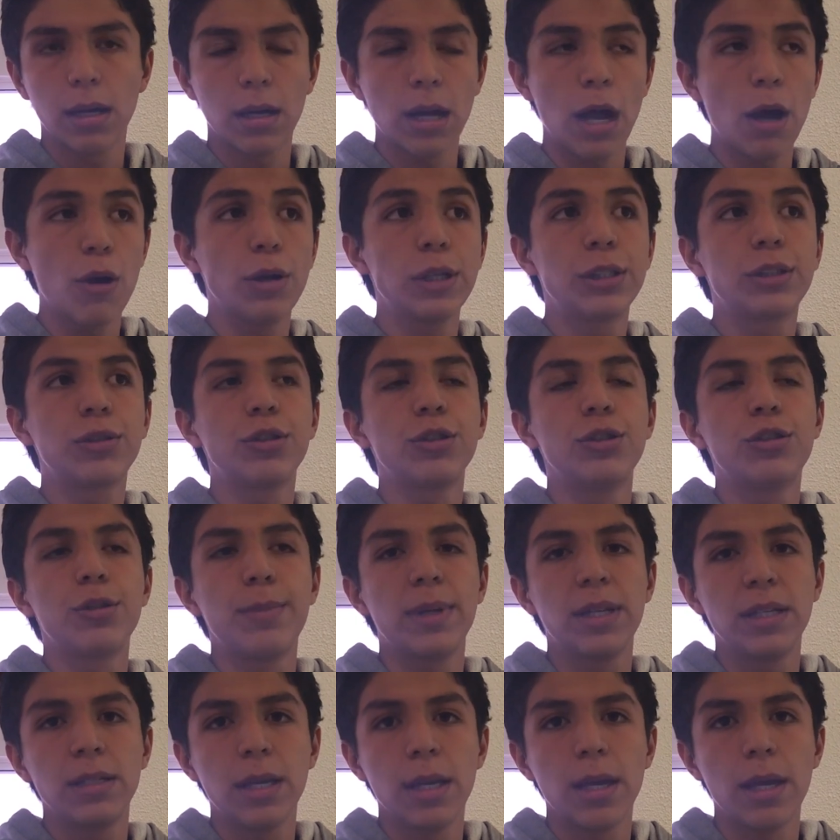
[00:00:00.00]
how is going to
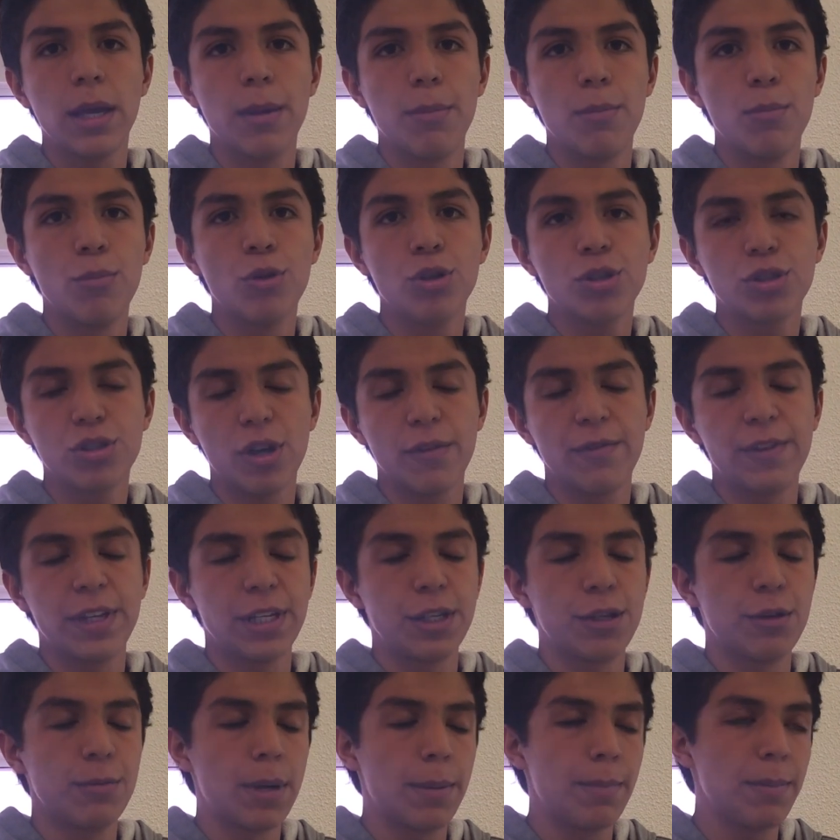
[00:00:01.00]
be the mood of the
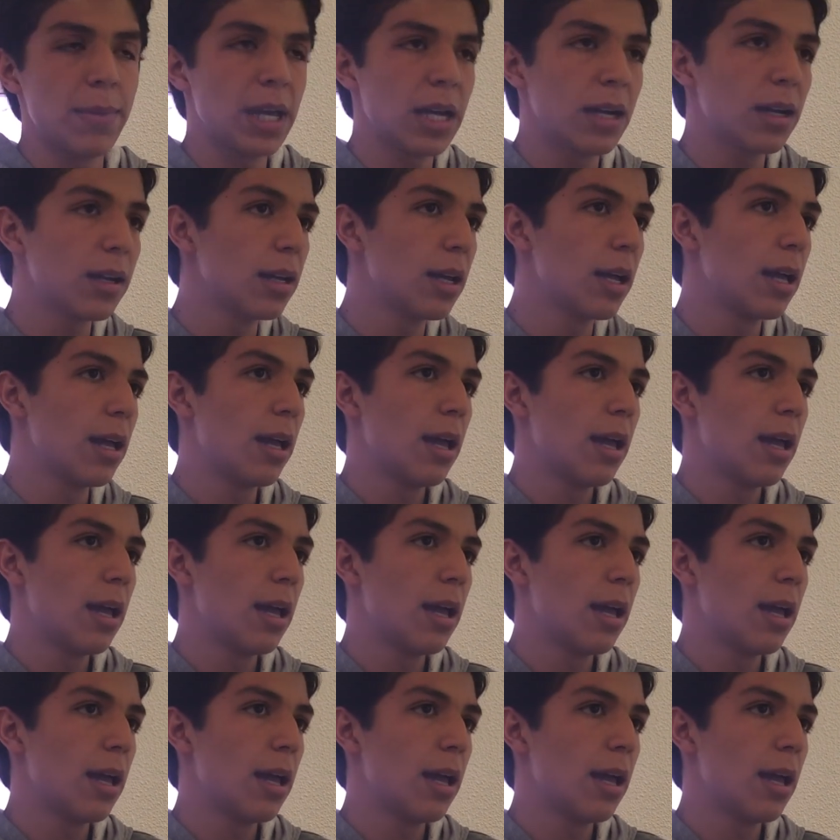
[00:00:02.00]
human being.